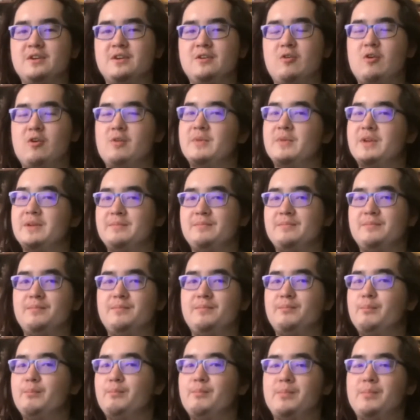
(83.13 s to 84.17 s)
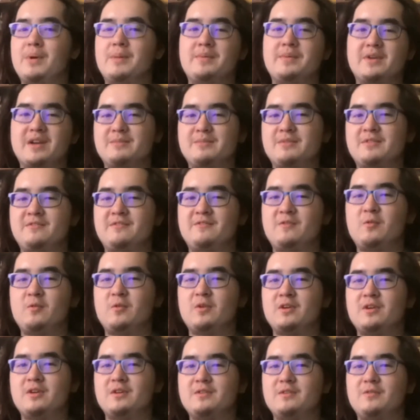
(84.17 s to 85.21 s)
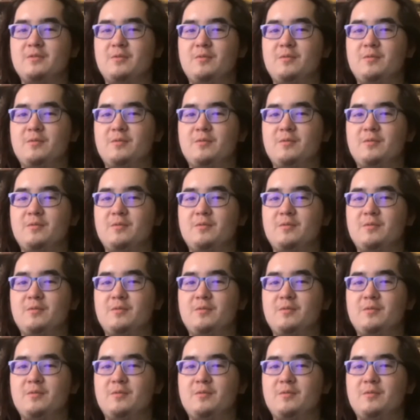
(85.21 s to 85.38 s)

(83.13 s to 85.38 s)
or I'm gonna bump it up to 4,